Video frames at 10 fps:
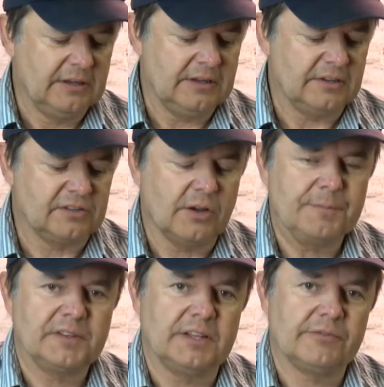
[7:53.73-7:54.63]
and it
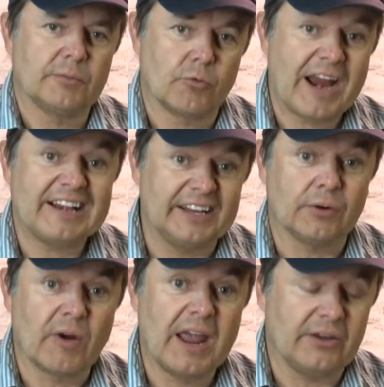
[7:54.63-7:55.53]
stops it from rattling
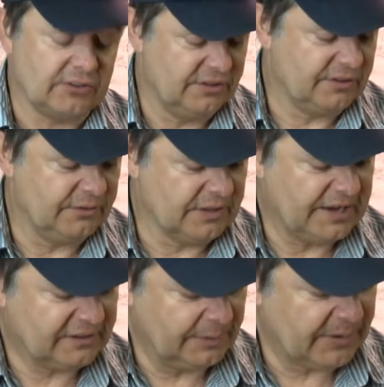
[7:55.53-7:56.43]
around. So it's
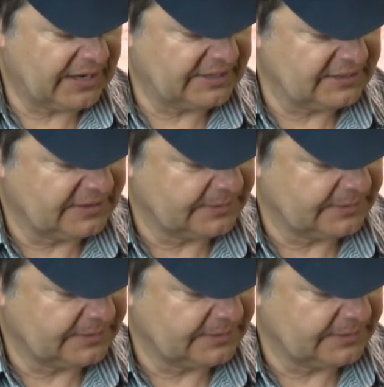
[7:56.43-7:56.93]
nicely planted.